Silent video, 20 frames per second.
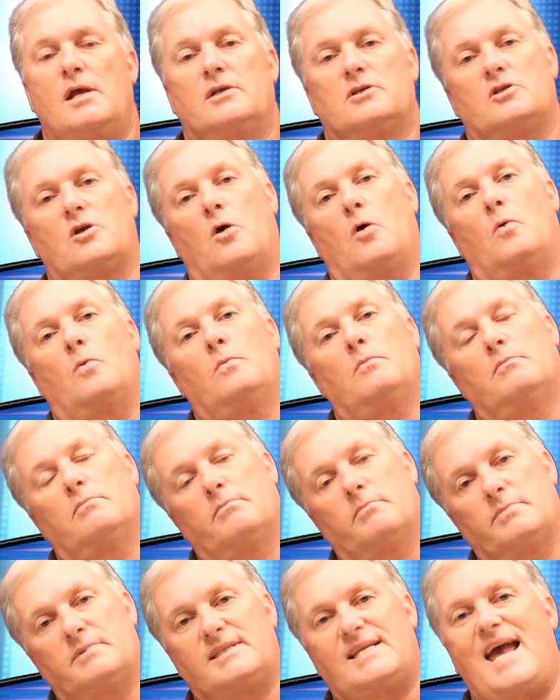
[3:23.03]
So
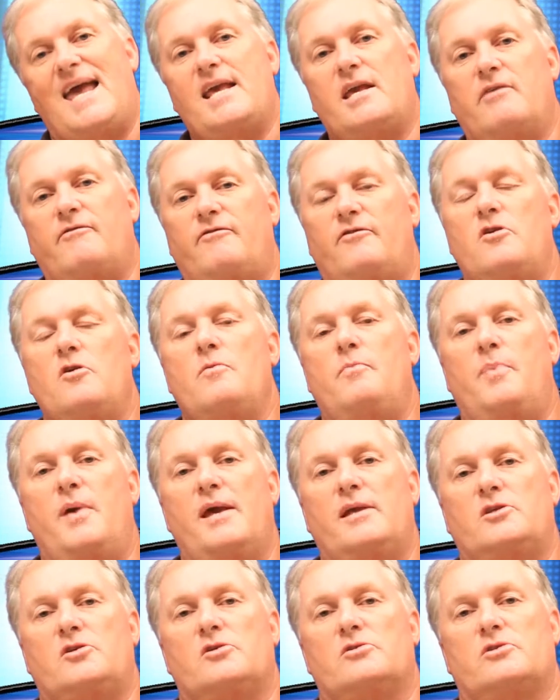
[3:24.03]
take a few
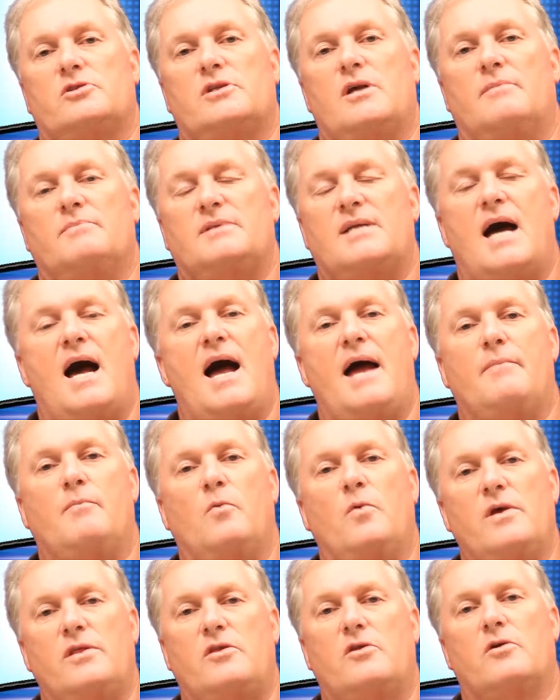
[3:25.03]
pictures sometime
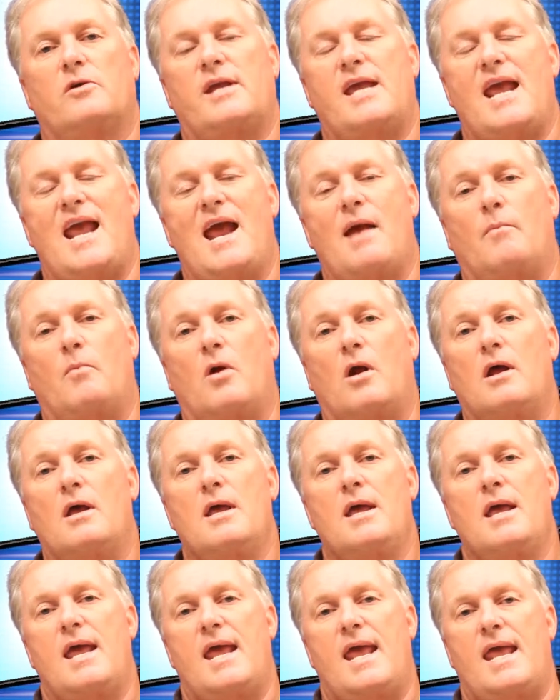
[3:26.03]
with your camera
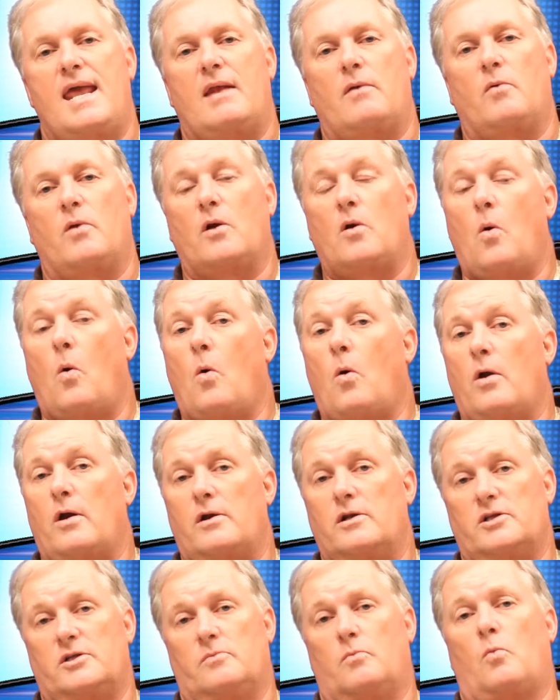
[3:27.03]
and
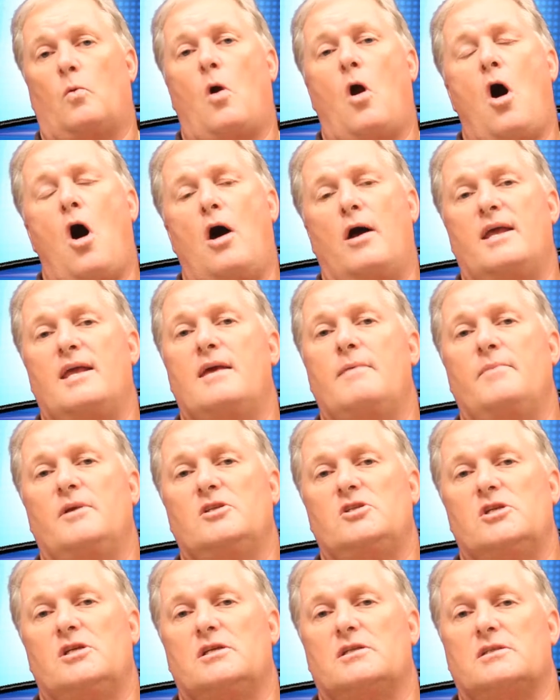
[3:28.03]
record some RAW
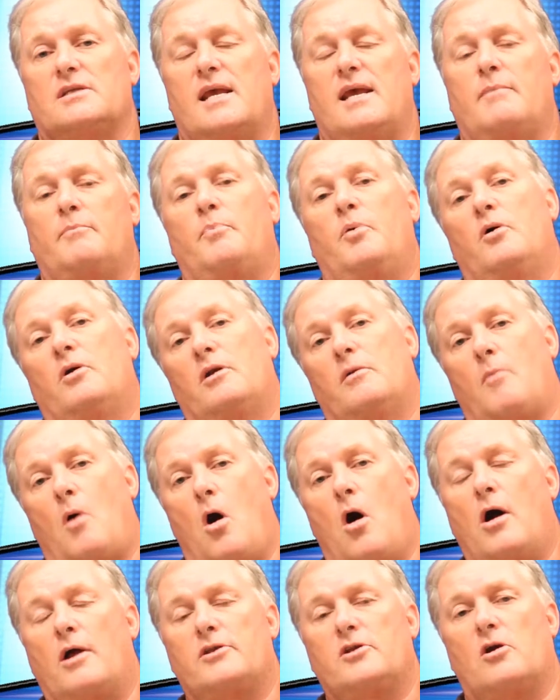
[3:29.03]
images and put them
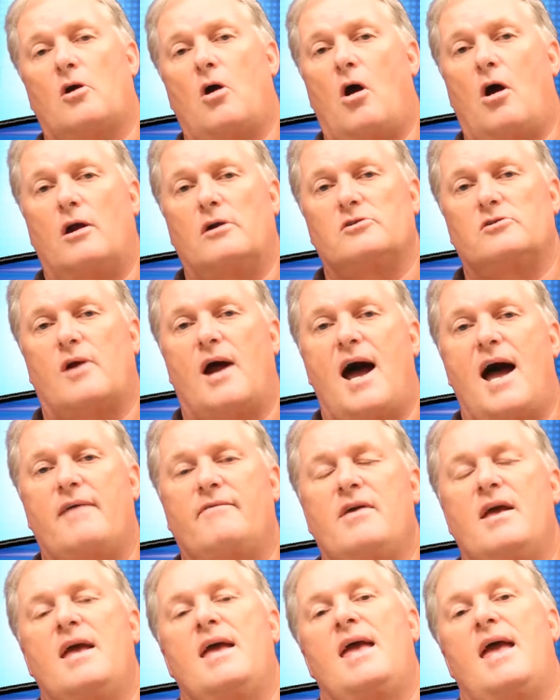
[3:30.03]
on your hard
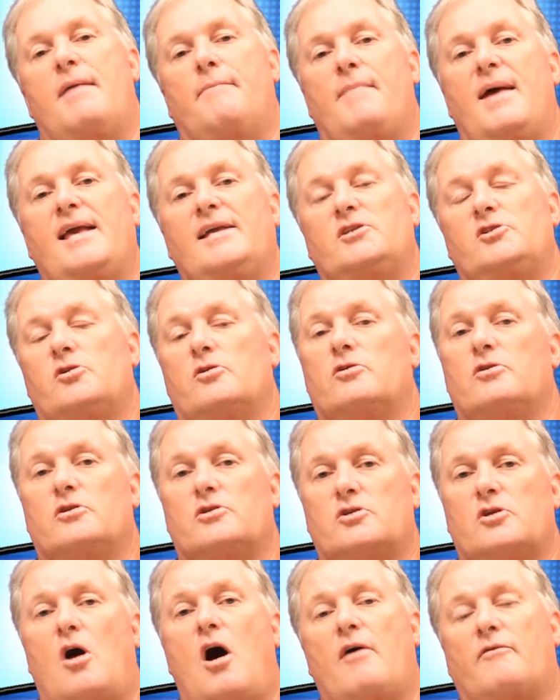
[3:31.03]
drive, and make sure the
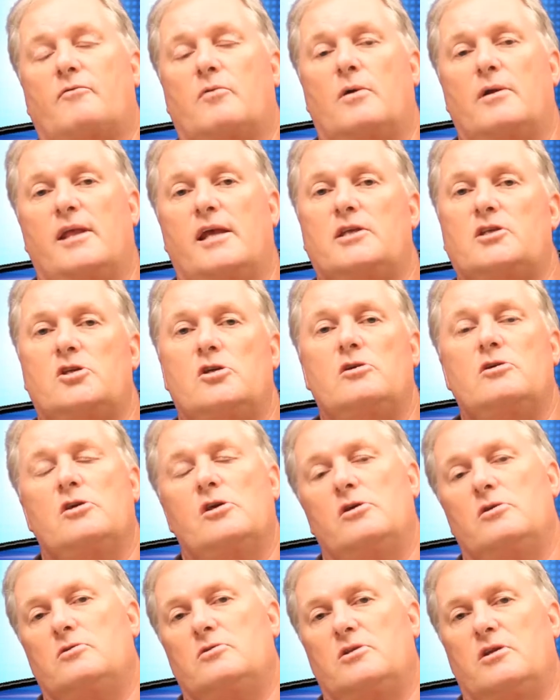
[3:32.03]
software that you
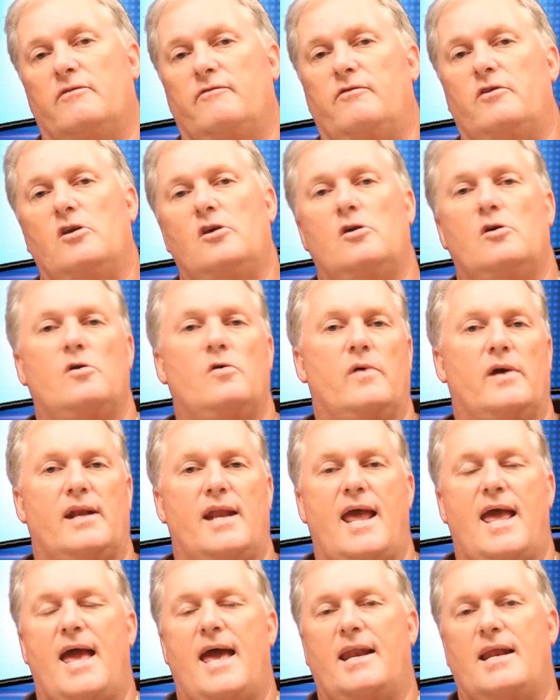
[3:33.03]
use to view and
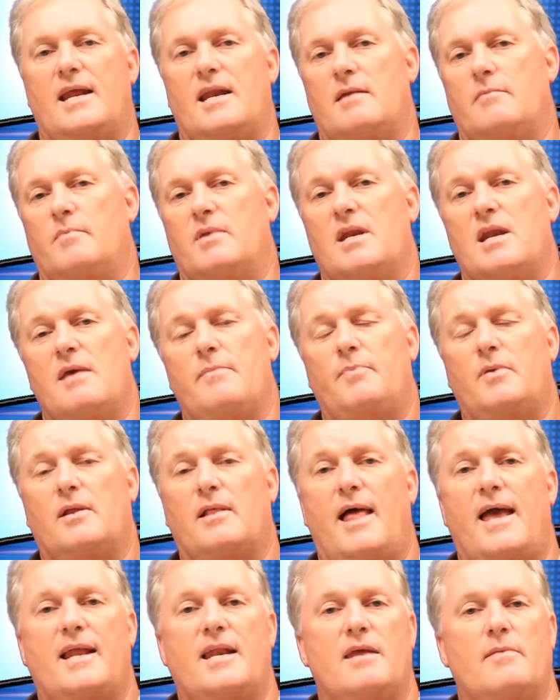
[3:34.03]
edit and
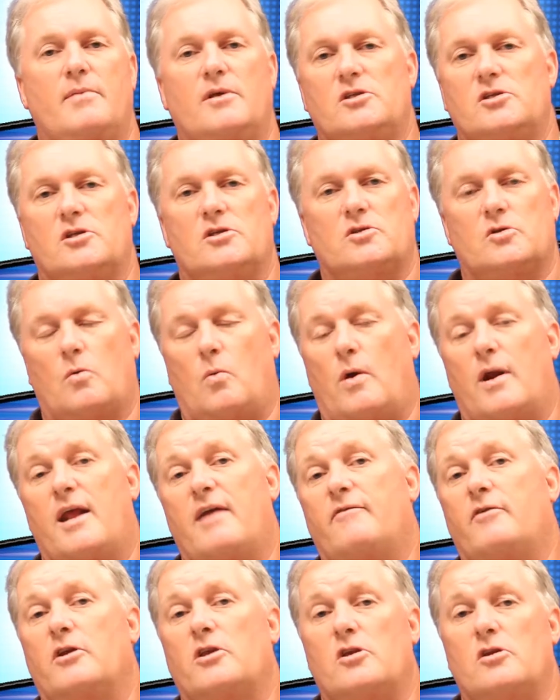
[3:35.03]
manipulate images, or
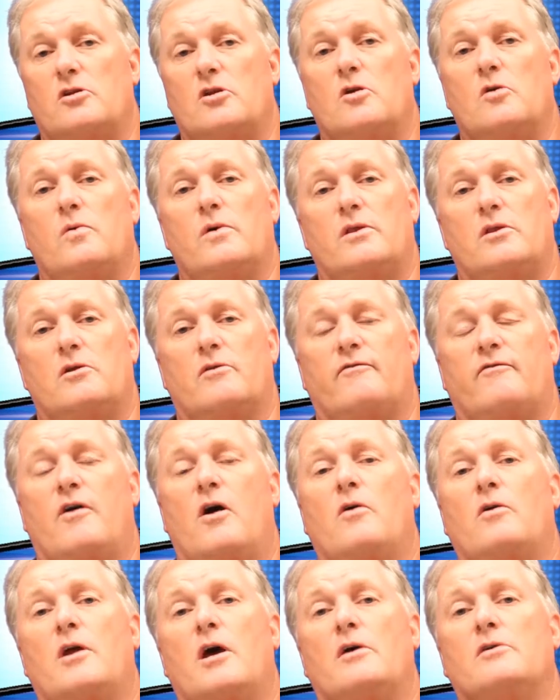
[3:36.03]
whatever you do with your
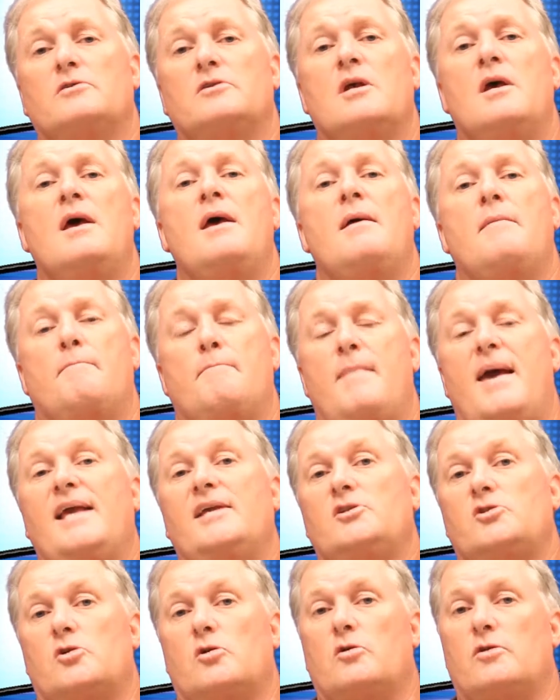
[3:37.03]
photos,
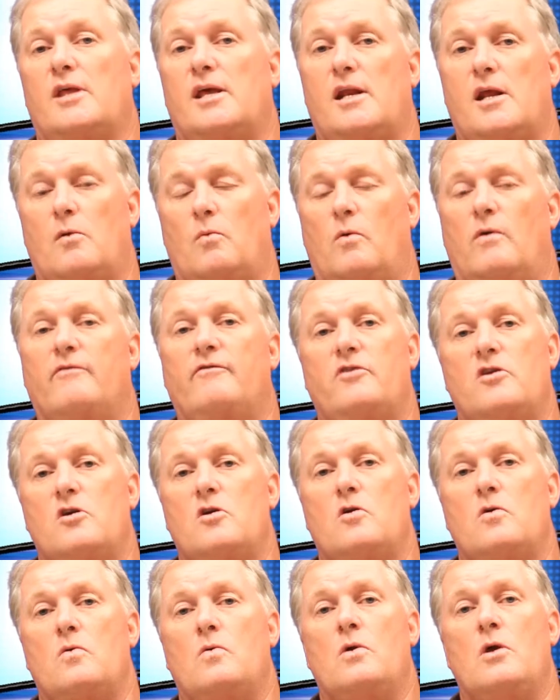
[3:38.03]
make sure that it will
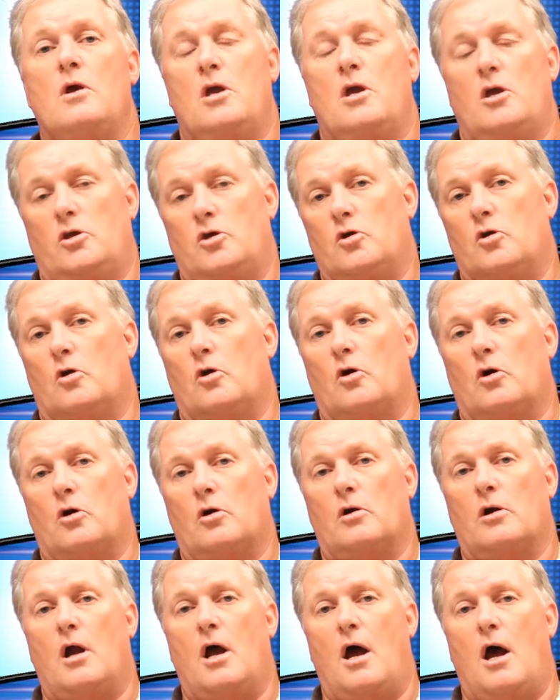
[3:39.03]
view
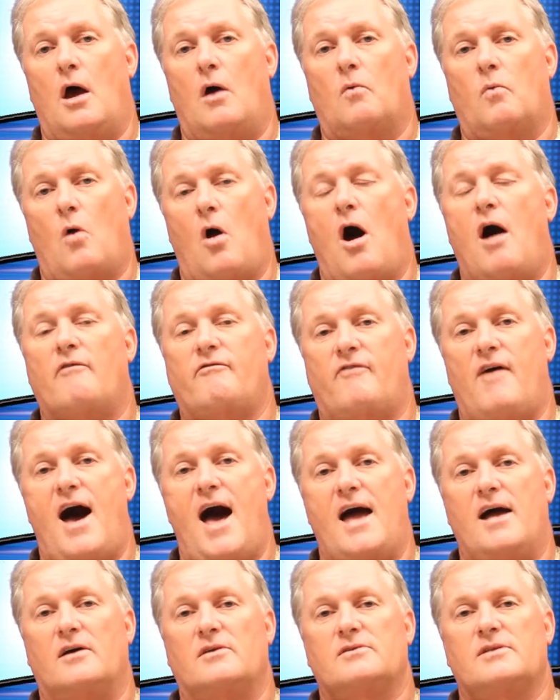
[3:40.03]
your RAW
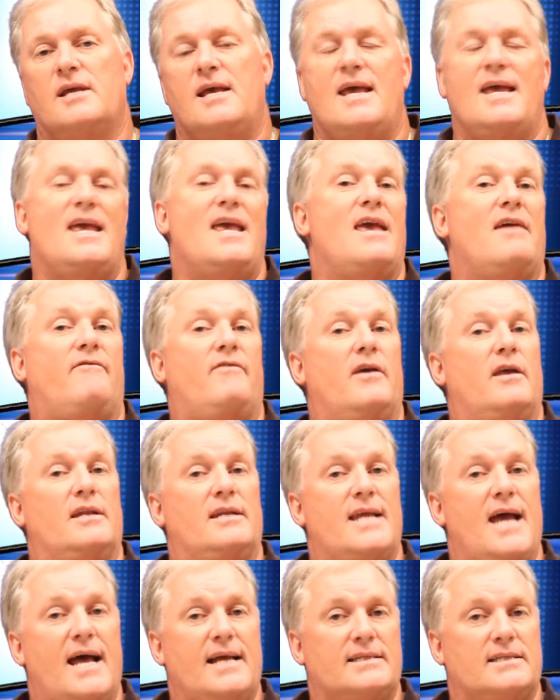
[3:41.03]
files. If it
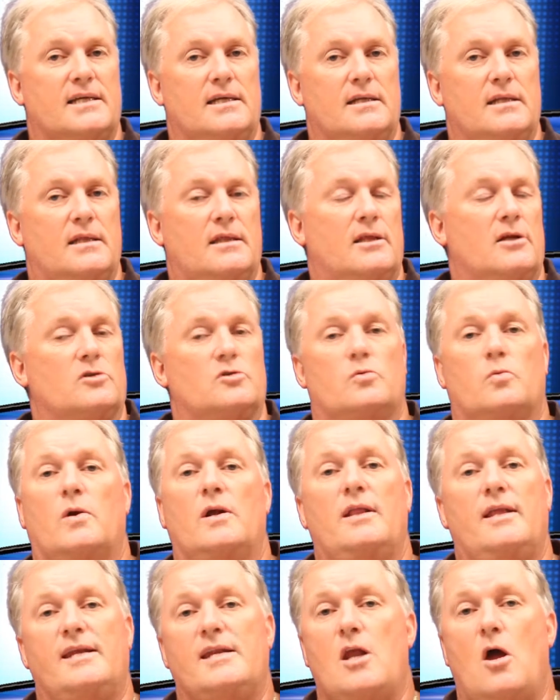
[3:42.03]
doesn't, there's
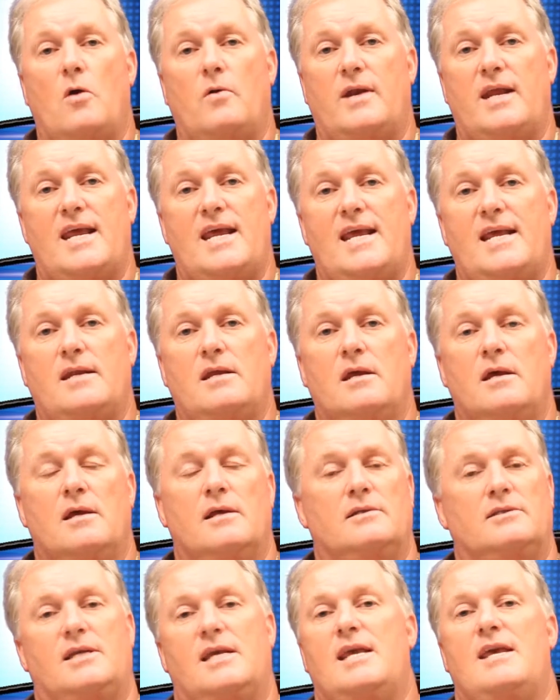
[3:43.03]
really no need
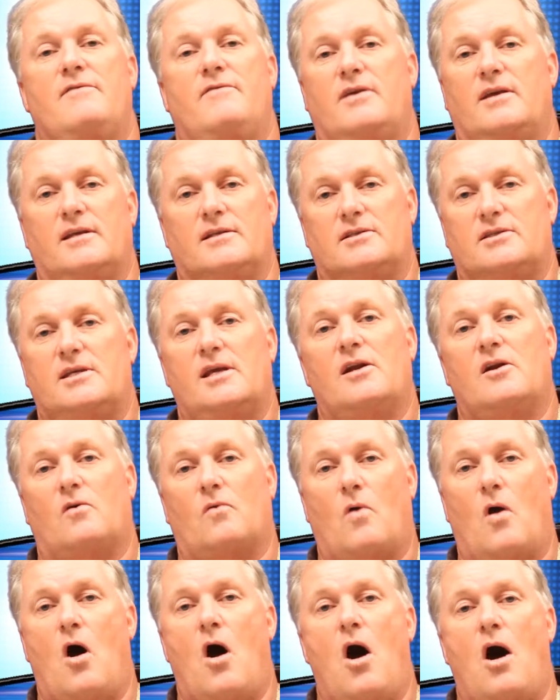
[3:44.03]
to even consider
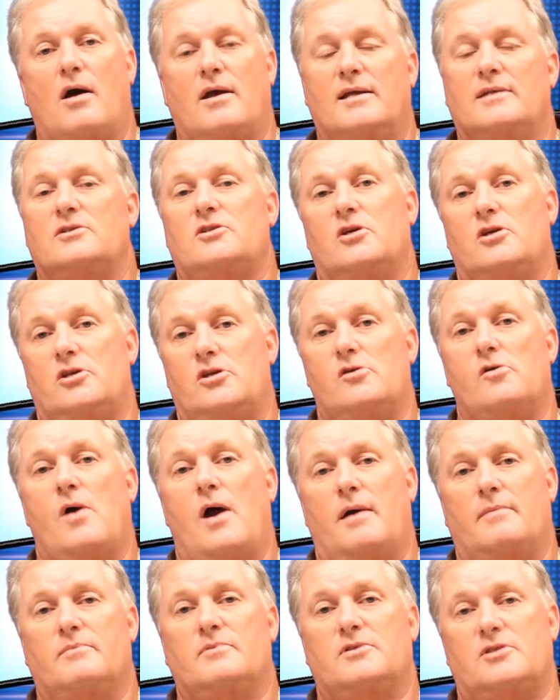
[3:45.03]
RAW until
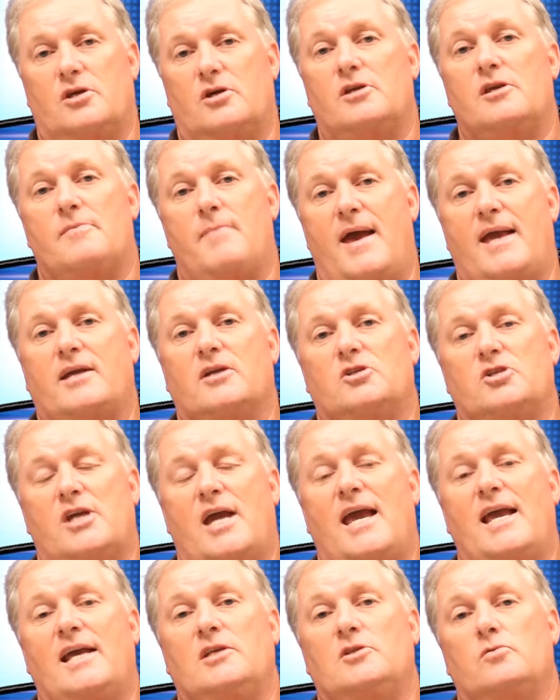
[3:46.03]
you make a
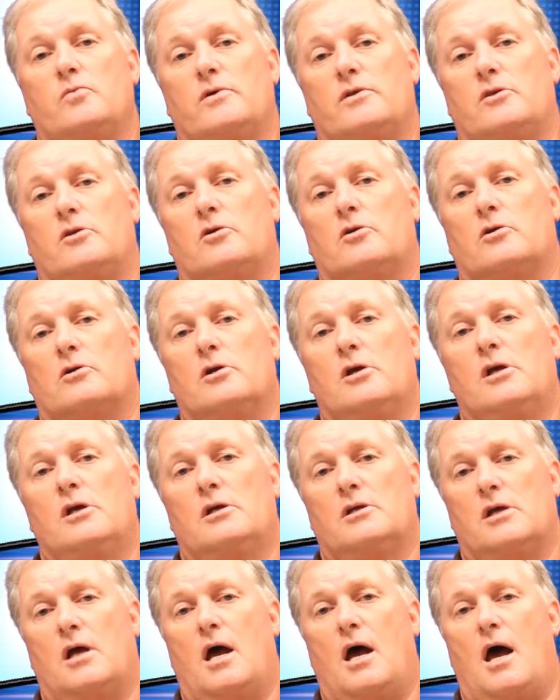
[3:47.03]
change with your
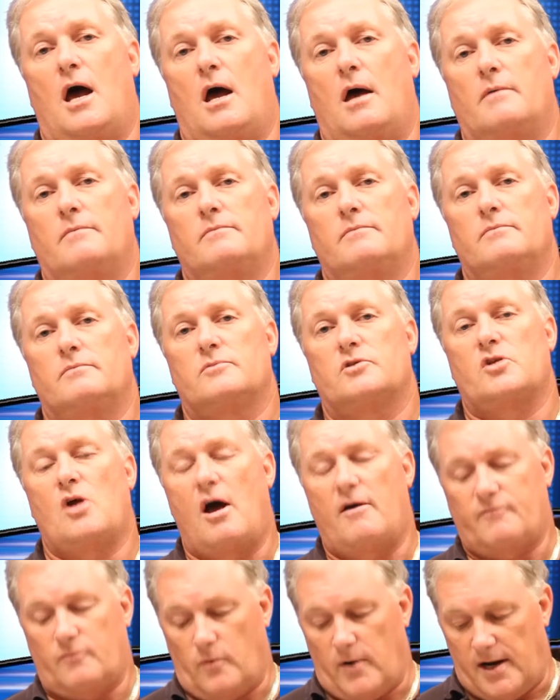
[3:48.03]

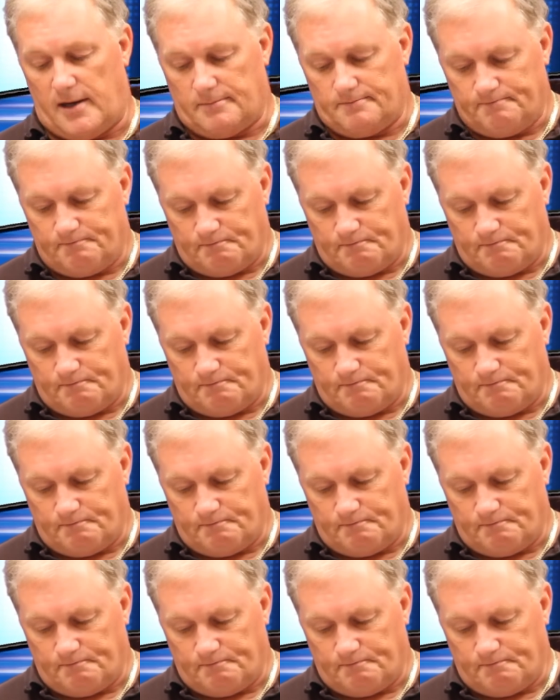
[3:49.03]
software.